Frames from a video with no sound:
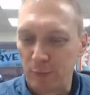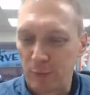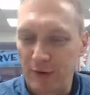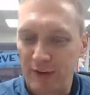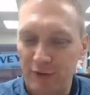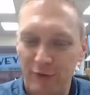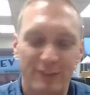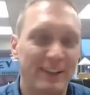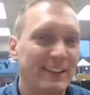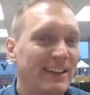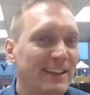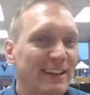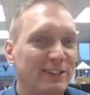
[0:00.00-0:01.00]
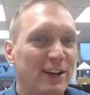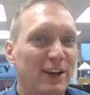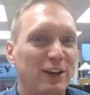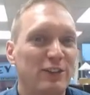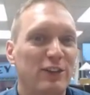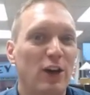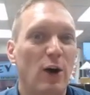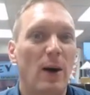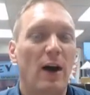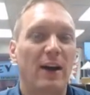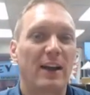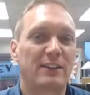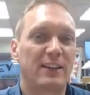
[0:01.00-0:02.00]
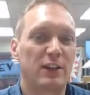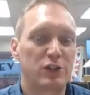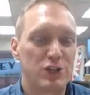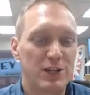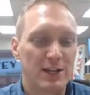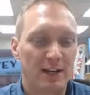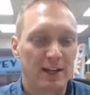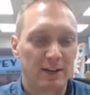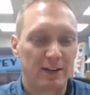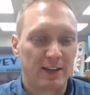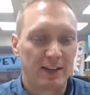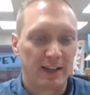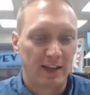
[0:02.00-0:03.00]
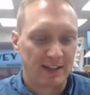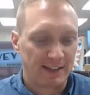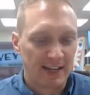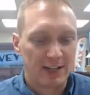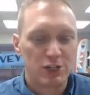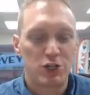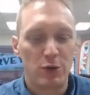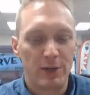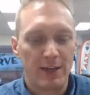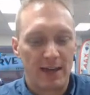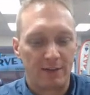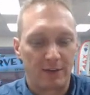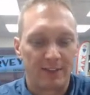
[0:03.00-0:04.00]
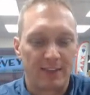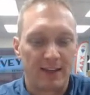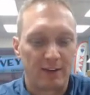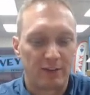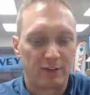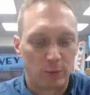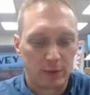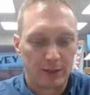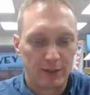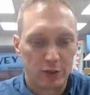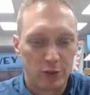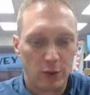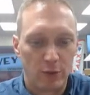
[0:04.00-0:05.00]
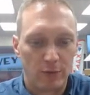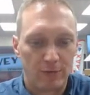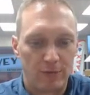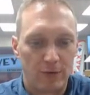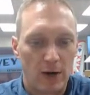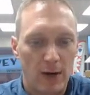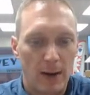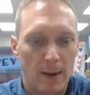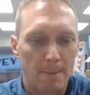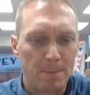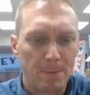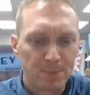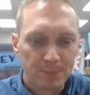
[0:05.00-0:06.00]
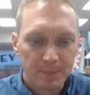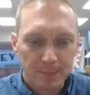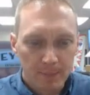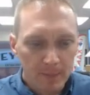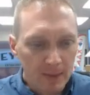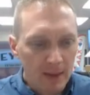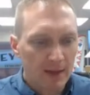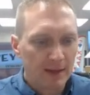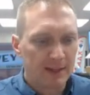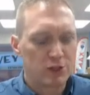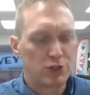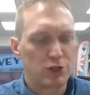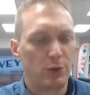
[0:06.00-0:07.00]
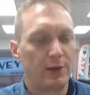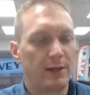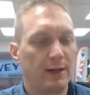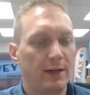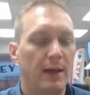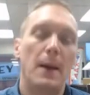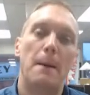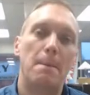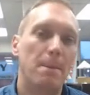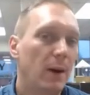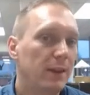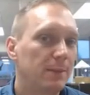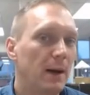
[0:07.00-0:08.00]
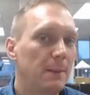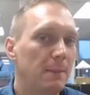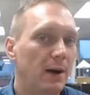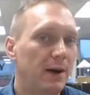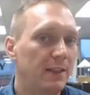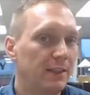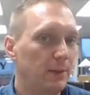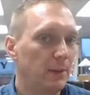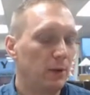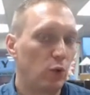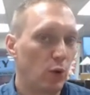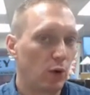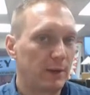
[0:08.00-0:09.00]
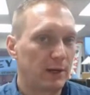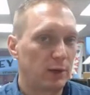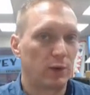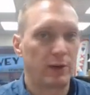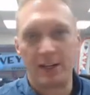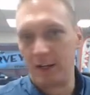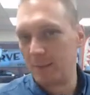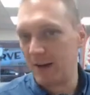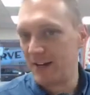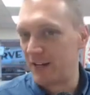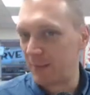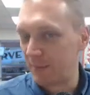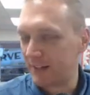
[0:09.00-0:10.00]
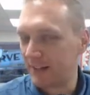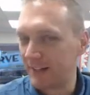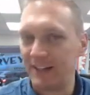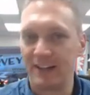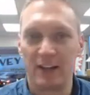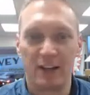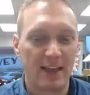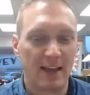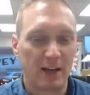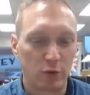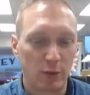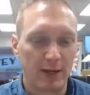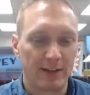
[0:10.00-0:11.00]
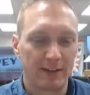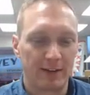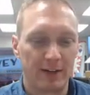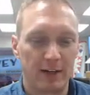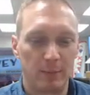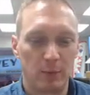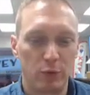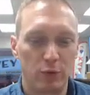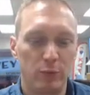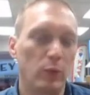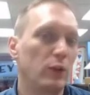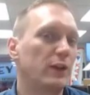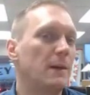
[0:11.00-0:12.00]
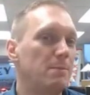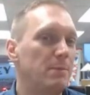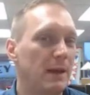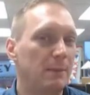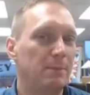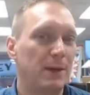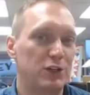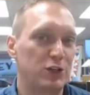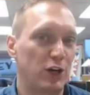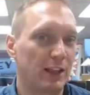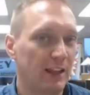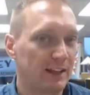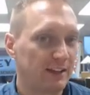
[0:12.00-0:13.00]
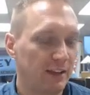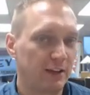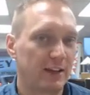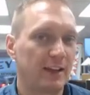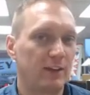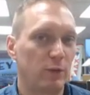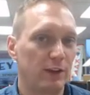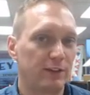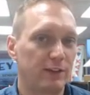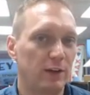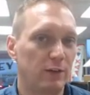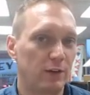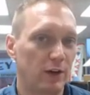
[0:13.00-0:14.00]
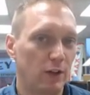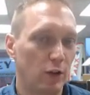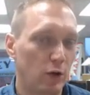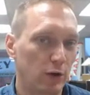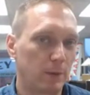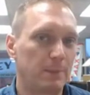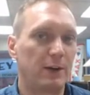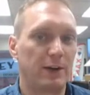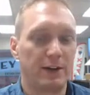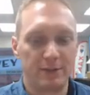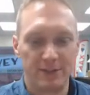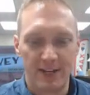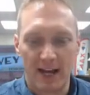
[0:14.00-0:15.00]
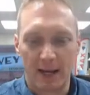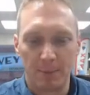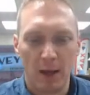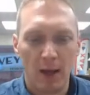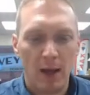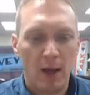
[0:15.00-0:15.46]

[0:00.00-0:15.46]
more interesting than this here. So our Excel sheet here can kind of show you everything. So we're going to go from, again, showing you month by month, quarter by quarter, year by year. I'm not going to get into that granular here, but we'll look at big picture. I like to look at real estate over a longer period of time.